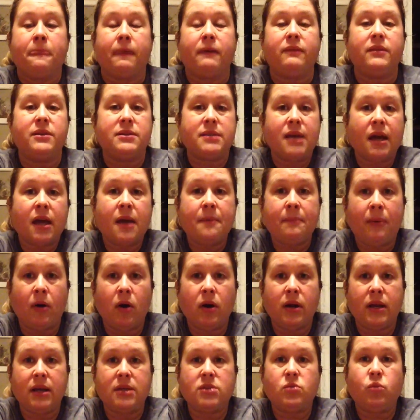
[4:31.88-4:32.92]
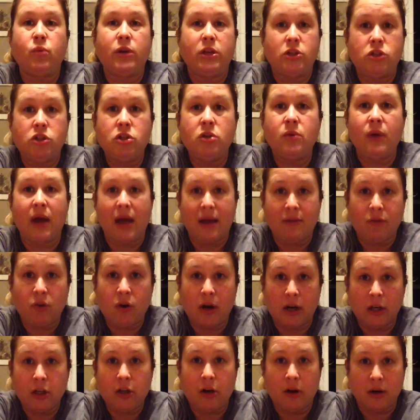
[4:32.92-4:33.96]
The second part is we do have
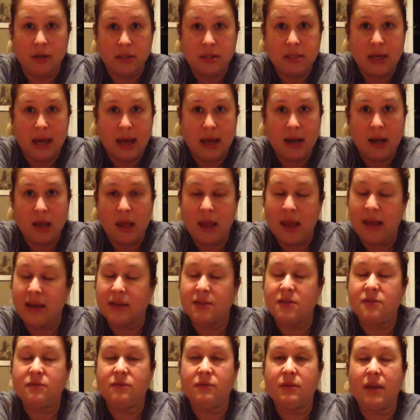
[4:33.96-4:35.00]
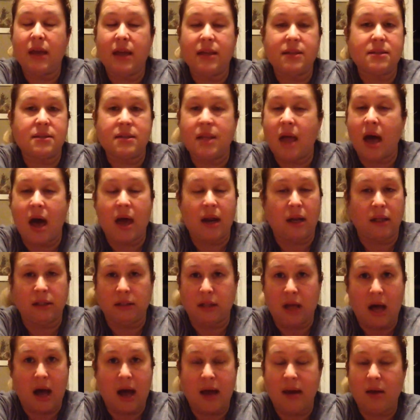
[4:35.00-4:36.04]
credit card debt, and it's not a
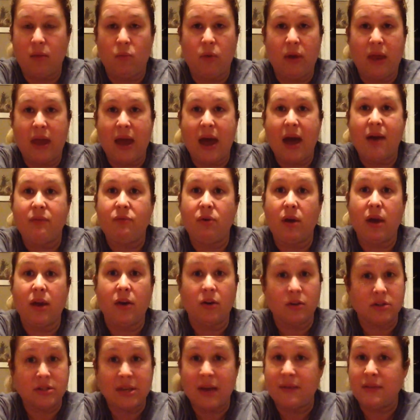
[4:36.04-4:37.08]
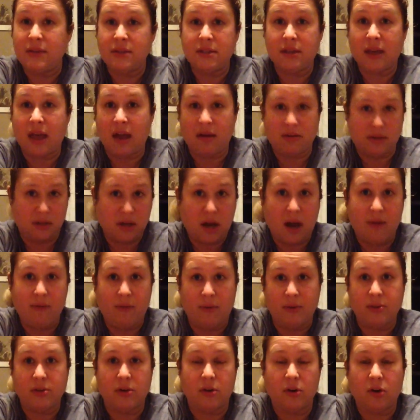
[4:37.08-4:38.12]
lot. We have in our savings account to cover
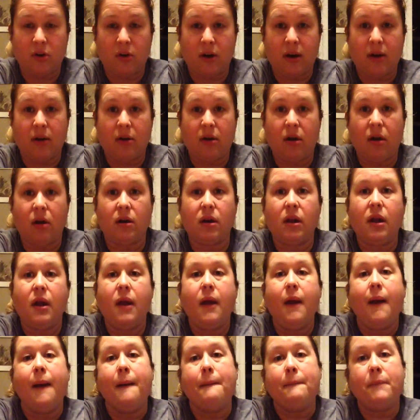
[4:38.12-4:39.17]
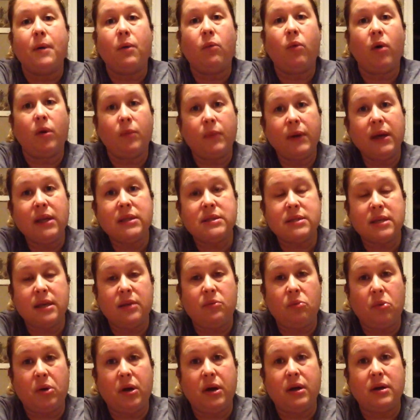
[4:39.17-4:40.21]
what's on our credit card. But what we
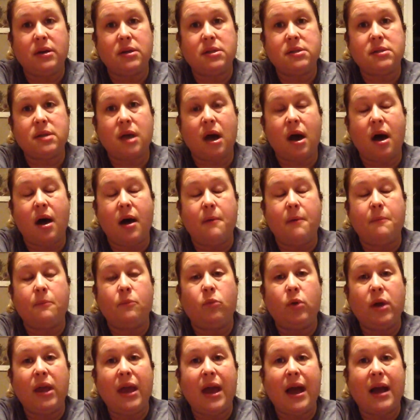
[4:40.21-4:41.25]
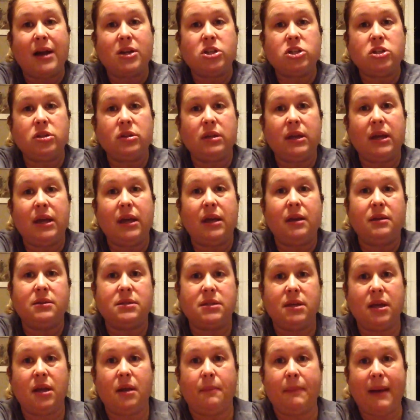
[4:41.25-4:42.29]
did was we actually
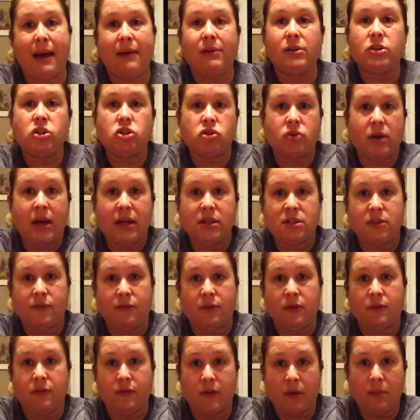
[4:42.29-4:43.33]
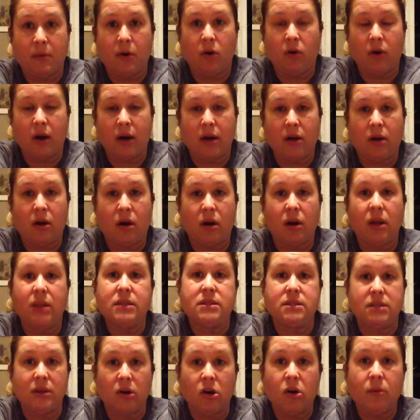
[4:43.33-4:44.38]
did a balance transfer from our credit card at
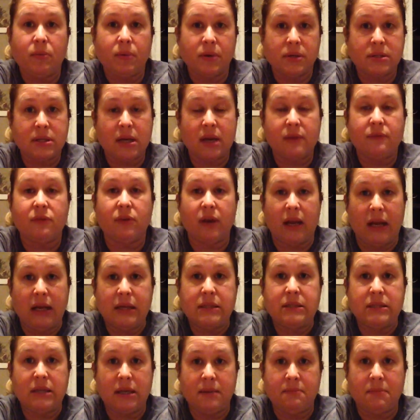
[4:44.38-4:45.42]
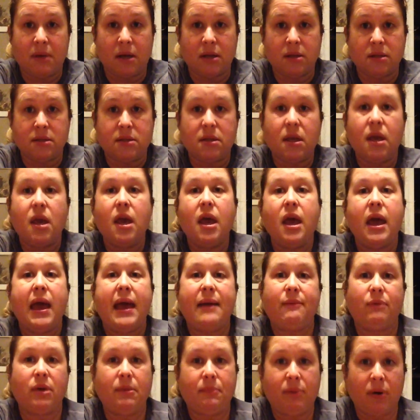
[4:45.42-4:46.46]
0% for 18 months,
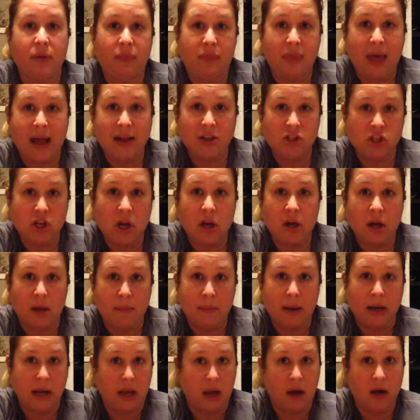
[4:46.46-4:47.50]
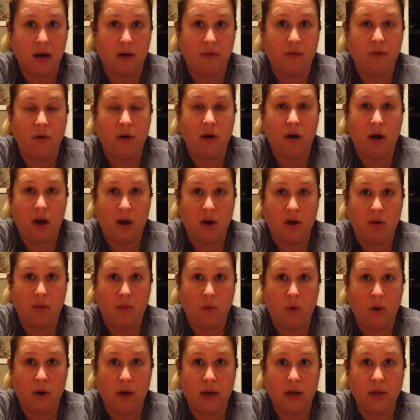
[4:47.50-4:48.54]
and we put that chunk of money on our
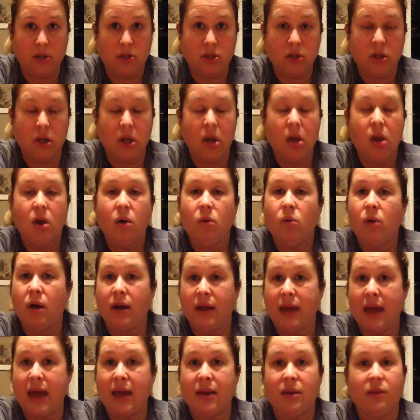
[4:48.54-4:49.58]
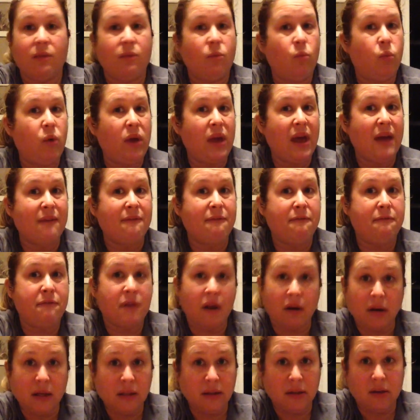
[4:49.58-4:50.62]
mortgage. Again, we have
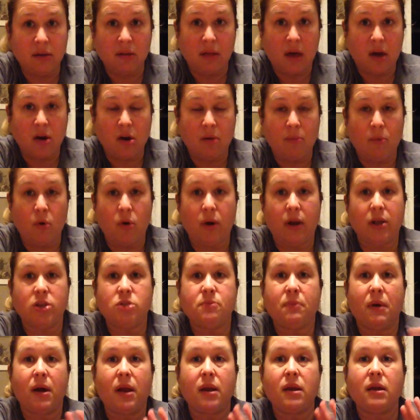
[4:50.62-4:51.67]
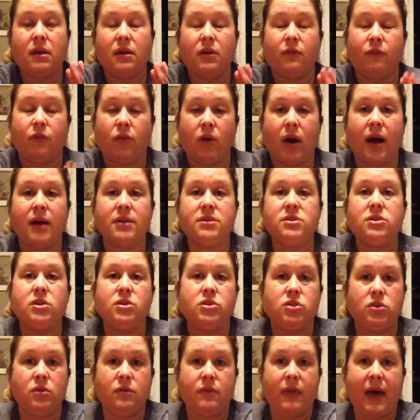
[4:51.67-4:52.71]
very little on our mortgage, but for us to
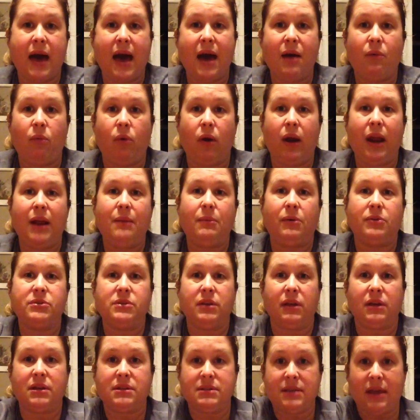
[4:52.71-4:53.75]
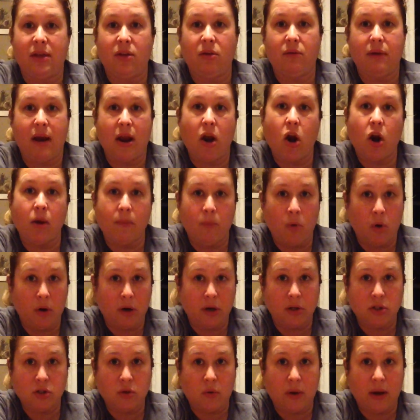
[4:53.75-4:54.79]
do that, we're able to accelerate our
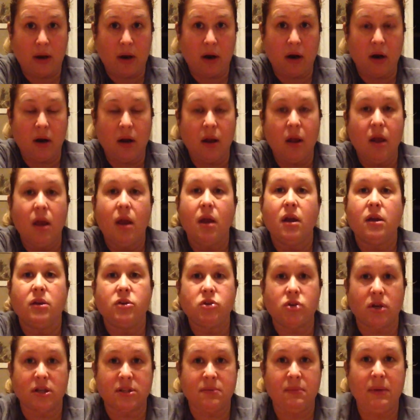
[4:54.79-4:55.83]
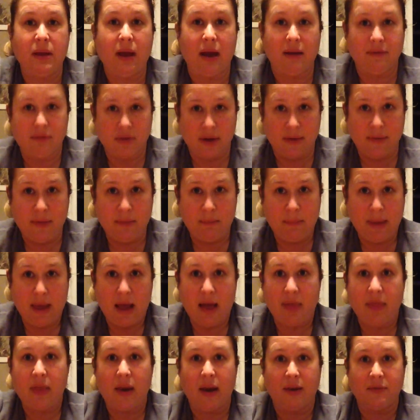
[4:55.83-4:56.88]
mortgage quicker. Trust me, I've done the
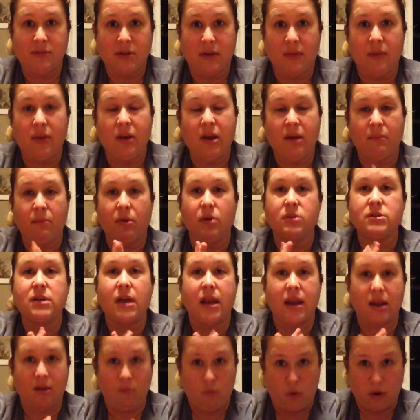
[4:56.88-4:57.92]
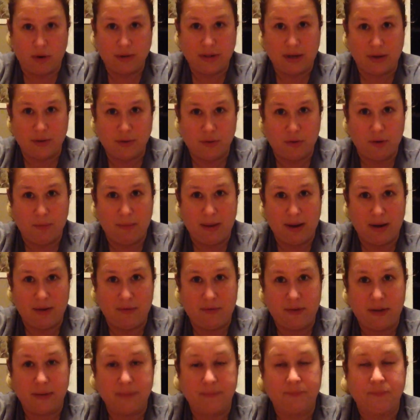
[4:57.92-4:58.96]
math and I've done the numbers, and it works out to our
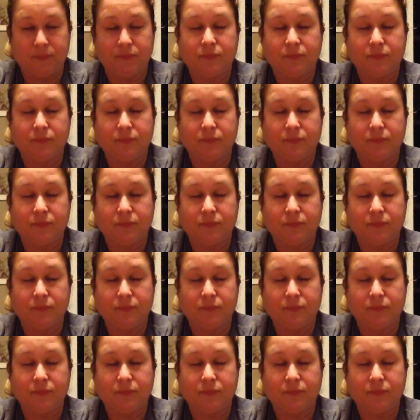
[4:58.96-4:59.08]
benefit.